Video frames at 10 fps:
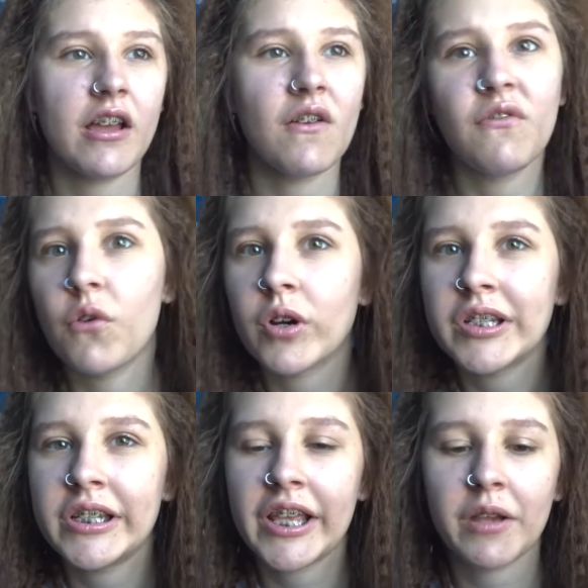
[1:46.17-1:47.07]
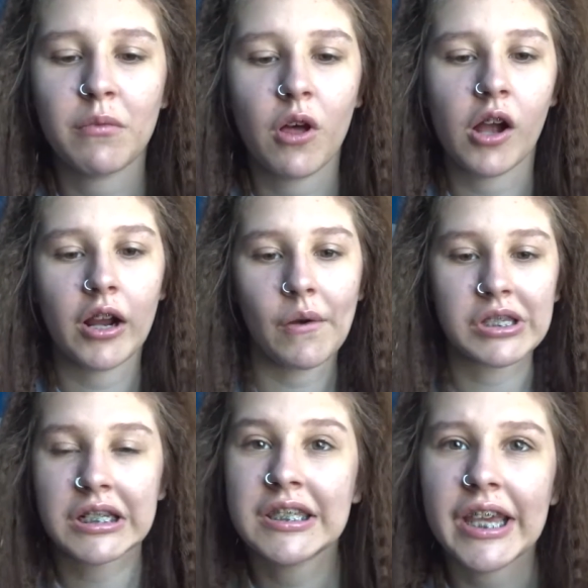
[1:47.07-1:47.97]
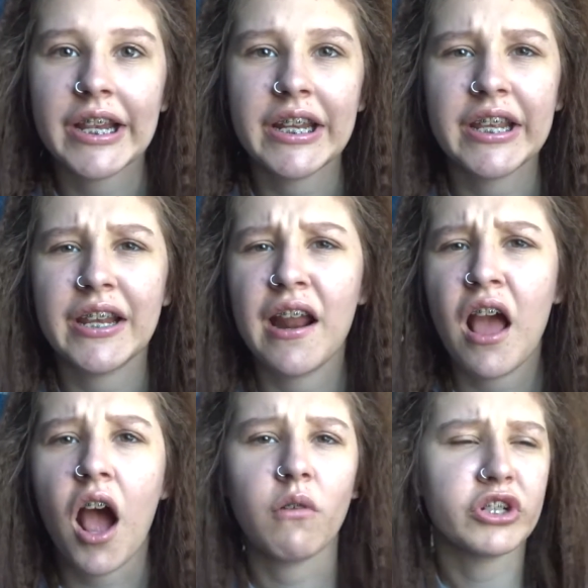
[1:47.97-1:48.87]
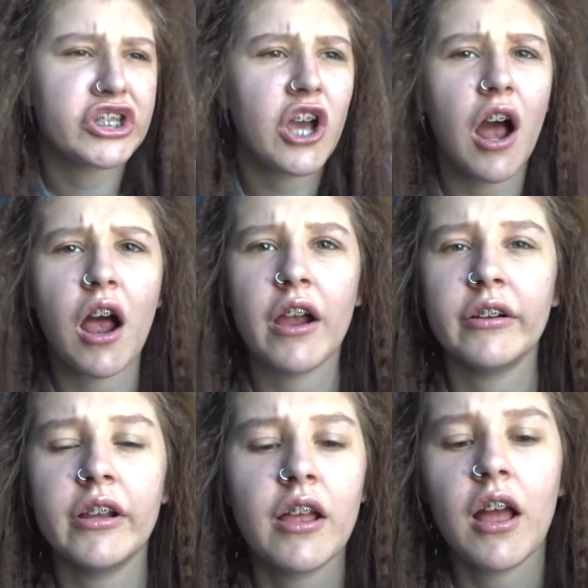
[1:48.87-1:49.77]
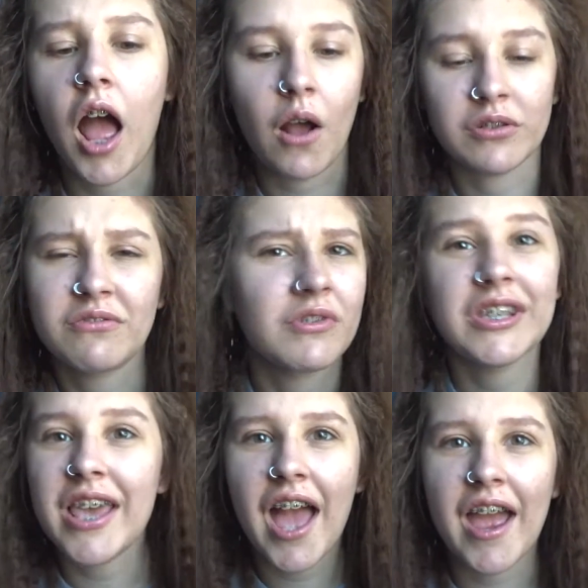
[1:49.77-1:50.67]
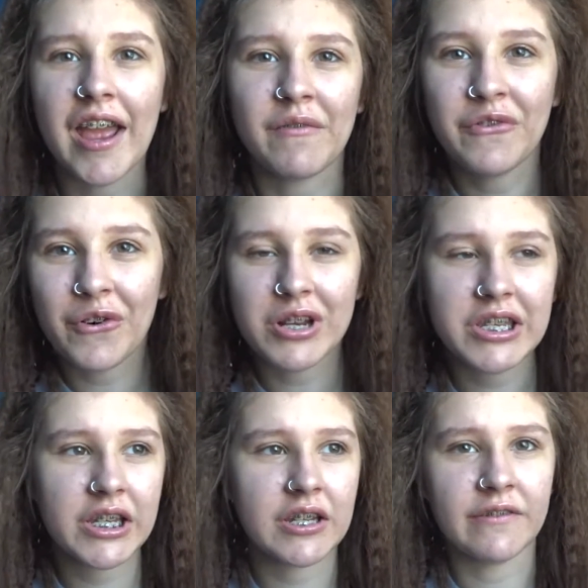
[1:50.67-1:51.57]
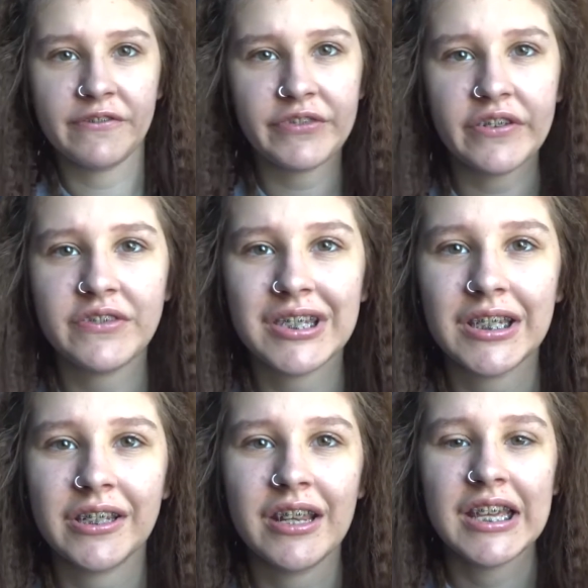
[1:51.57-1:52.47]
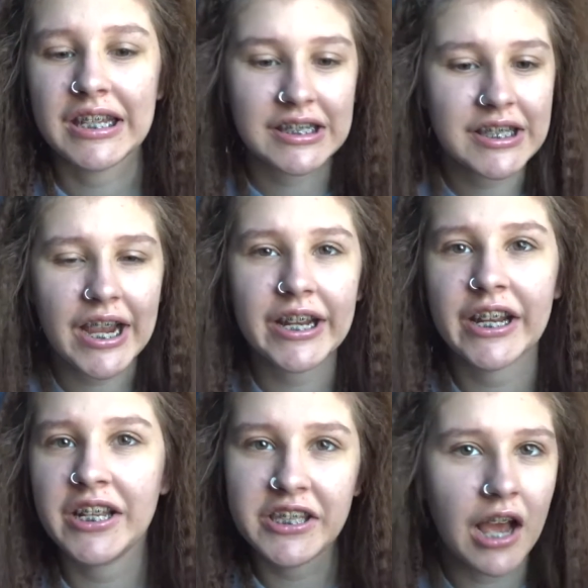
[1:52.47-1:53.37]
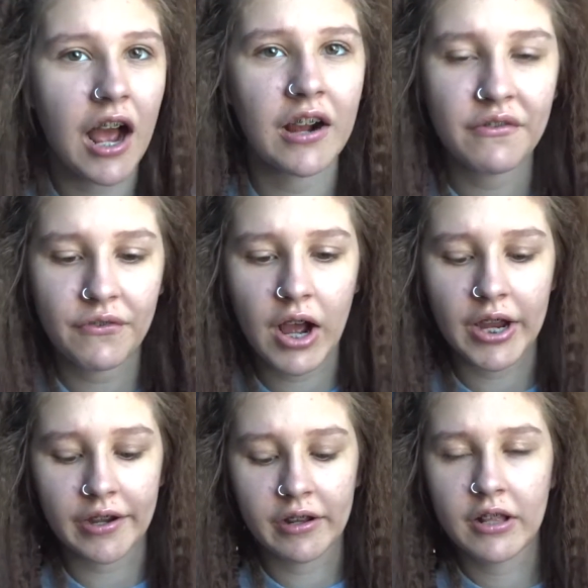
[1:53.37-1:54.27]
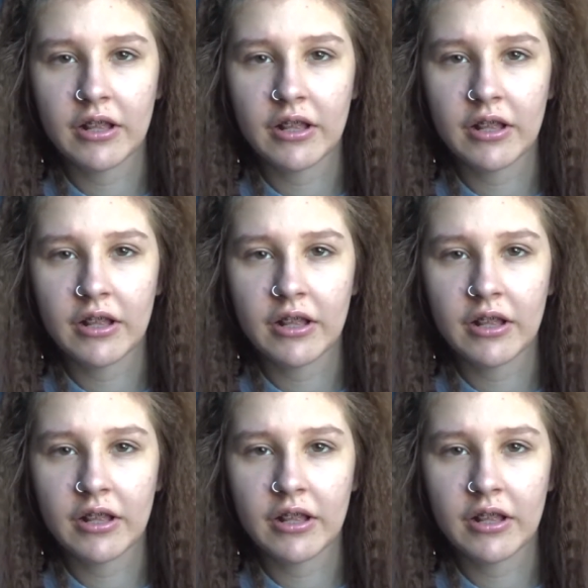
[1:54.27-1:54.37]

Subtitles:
14 came along, I was excited, I was young, I was, yay, I'm 14, 15, excited, young, fun.